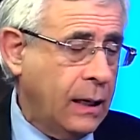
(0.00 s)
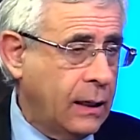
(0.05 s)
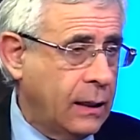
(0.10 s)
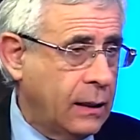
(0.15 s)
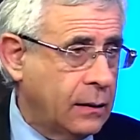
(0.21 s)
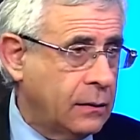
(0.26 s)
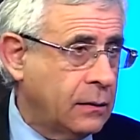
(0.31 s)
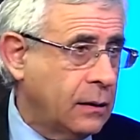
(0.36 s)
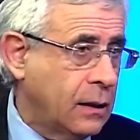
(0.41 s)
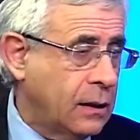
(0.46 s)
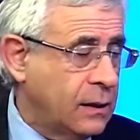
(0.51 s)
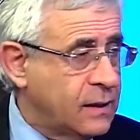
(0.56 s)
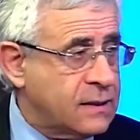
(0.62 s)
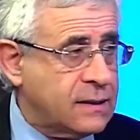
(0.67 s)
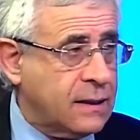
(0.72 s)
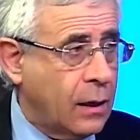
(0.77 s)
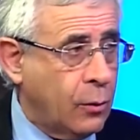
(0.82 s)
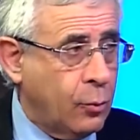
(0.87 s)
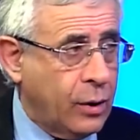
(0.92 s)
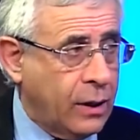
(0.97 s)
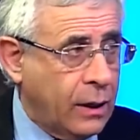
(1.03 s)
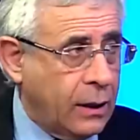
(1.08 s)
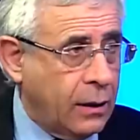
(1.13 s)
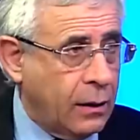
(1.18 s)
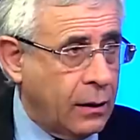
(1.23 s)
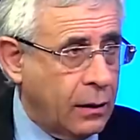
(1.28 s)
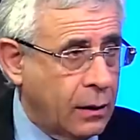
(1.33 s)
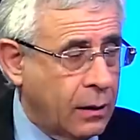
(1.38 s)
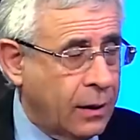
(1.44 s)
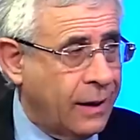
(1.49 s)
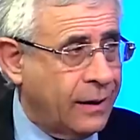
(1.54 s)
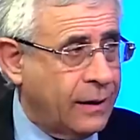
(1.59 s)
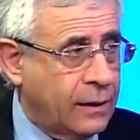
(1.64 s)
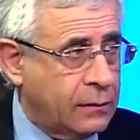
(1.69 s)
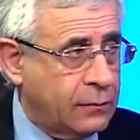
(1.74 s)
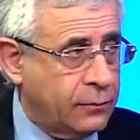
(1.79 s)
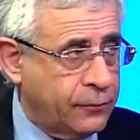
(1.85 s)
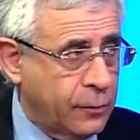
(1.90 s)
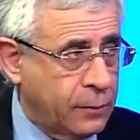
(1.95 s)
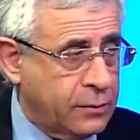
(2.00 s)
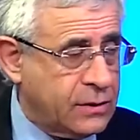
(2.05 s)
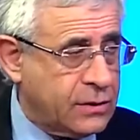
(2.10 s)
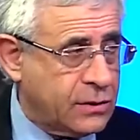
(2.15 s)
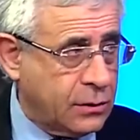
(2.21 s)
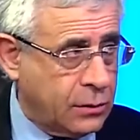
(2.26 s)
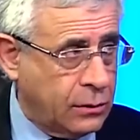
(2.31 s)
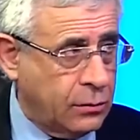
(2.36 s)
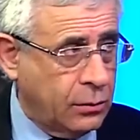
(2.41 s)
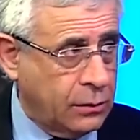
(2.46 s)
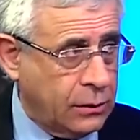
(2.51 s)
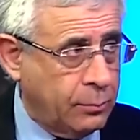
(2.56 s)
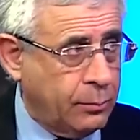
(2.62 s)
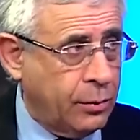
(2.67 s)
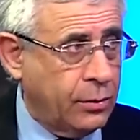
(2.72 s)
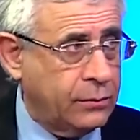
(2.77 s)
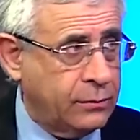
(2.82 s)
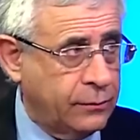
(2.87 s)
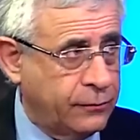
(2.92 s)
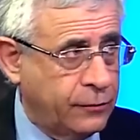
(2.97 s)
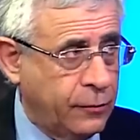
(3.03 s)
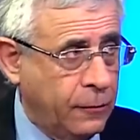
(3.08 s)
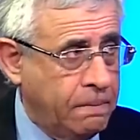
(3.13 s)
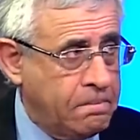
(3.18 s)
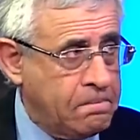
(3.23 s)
And Israel will run it from the security point of view.